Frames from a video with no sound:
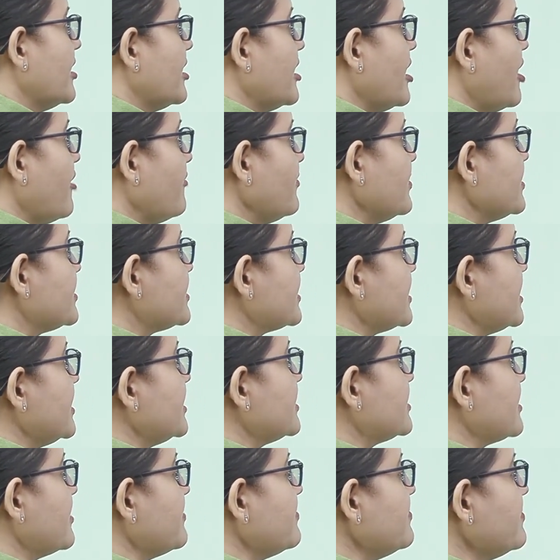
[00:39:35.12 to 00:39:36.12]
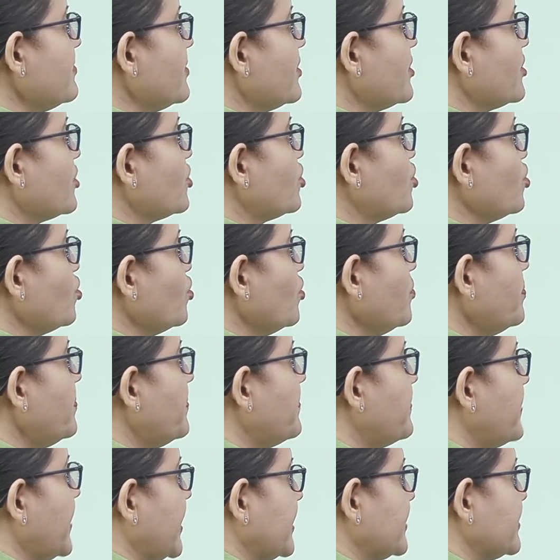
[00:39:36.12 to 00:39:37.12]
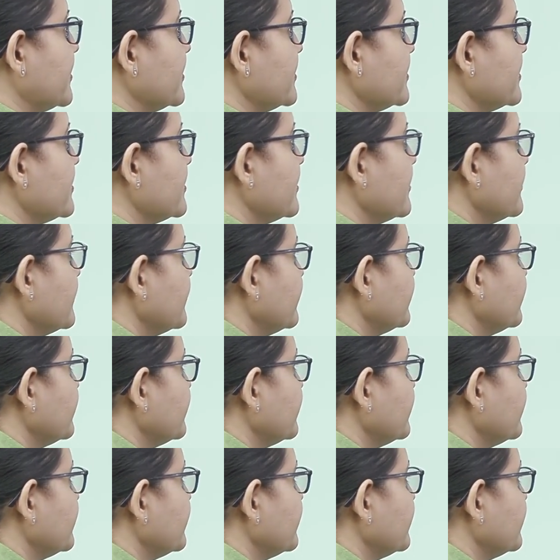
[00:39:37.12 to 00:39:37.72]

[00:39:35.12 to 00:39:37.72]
Now we will see some cube patterns.